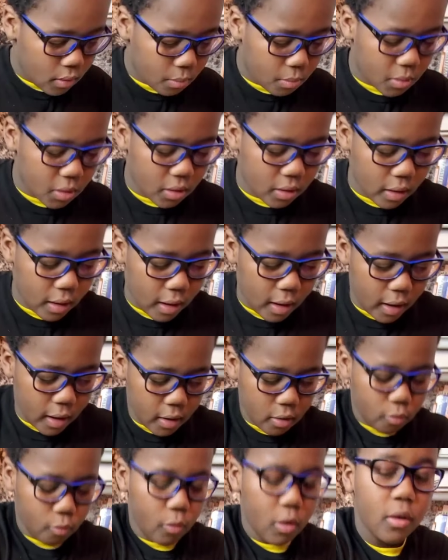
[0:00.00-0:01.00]
I'm gonna
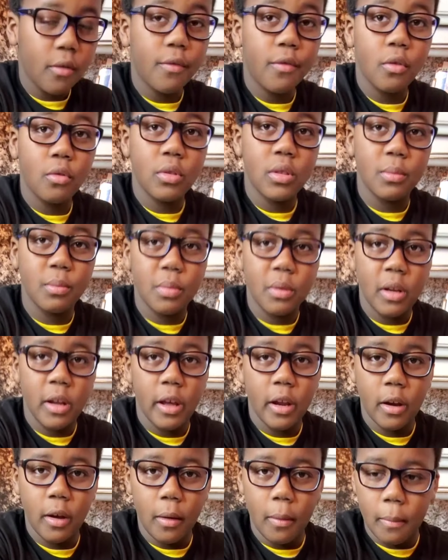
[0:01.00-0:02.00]
add one frozen
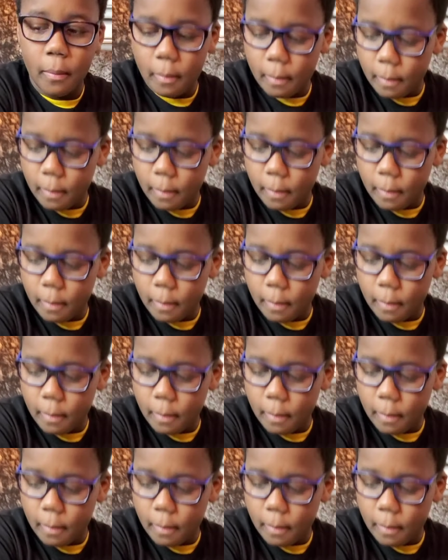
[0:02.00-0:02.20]
banana,